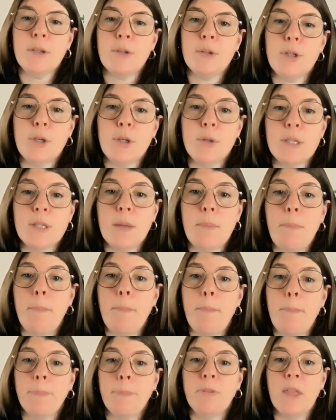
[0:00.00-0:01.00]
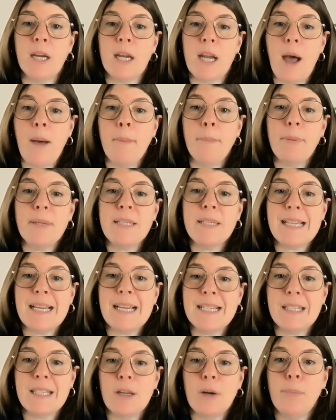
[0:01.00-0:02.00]
who choose the compass
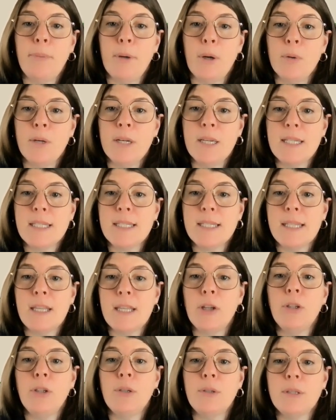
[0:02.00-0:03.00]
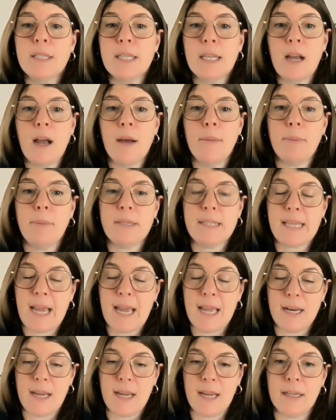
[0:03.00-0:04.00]
as their bonus, they'll use the compass
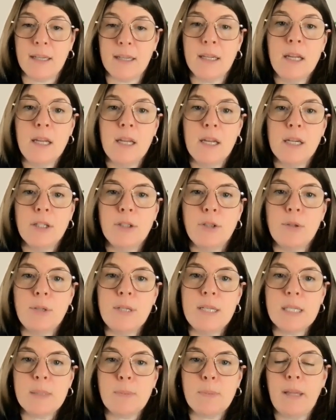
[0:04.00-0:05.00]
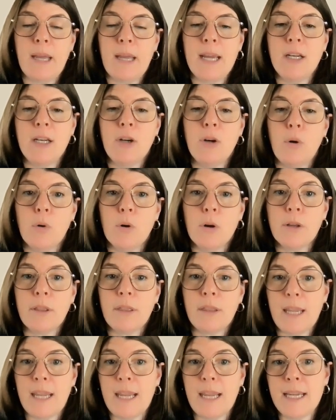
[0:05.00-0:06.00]
heading to display north,
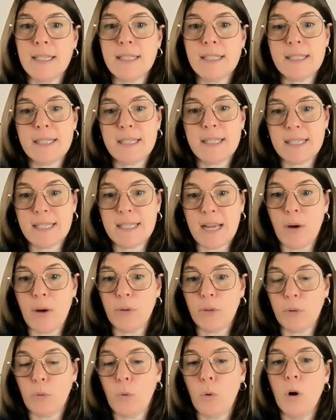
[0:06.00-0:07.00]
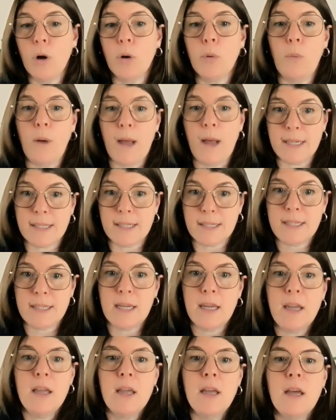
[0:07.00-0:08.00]
east, south, or west.
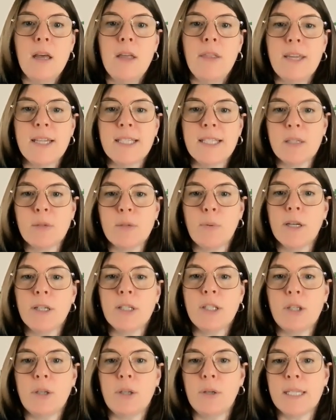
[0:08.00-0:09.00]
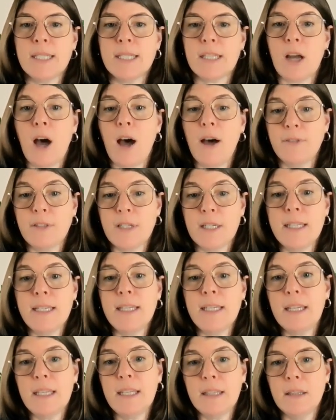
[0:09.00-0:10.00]
This is where students
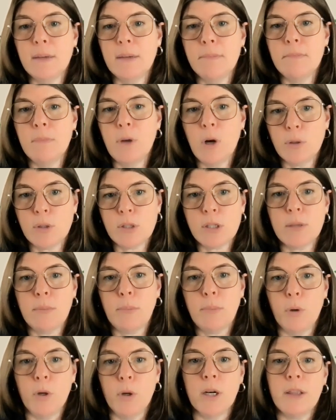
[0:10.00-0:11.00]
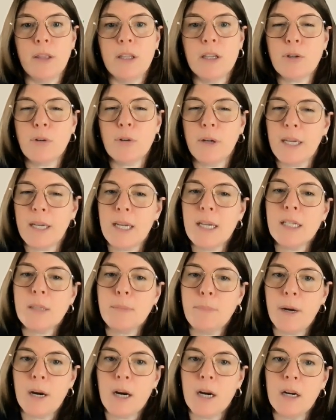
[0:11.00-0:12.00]
often need the most support. The
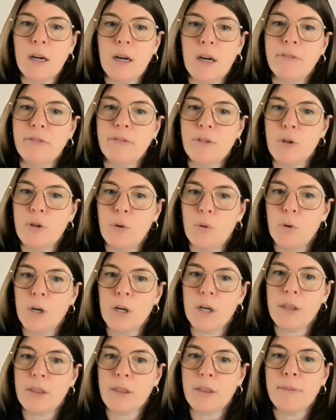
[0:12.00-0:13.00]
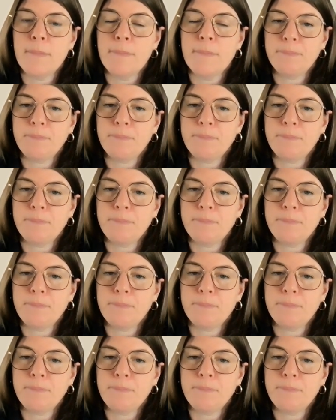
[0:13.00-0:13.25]
trickiest part of North